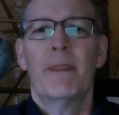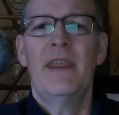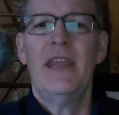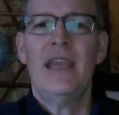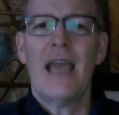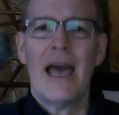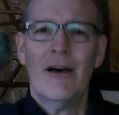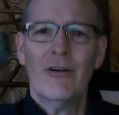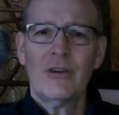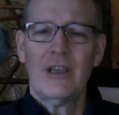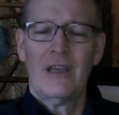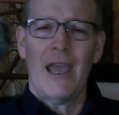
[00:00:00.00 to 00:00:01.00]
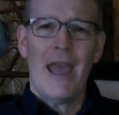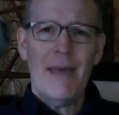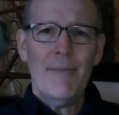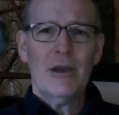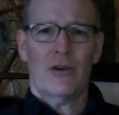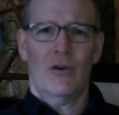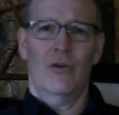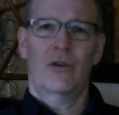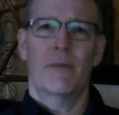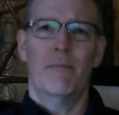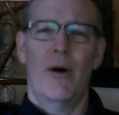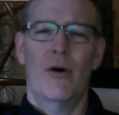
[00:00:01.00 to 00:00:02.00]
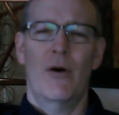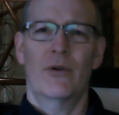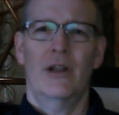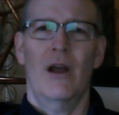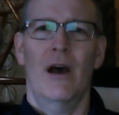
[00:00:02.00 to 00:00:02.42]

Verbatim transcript: The alchemical component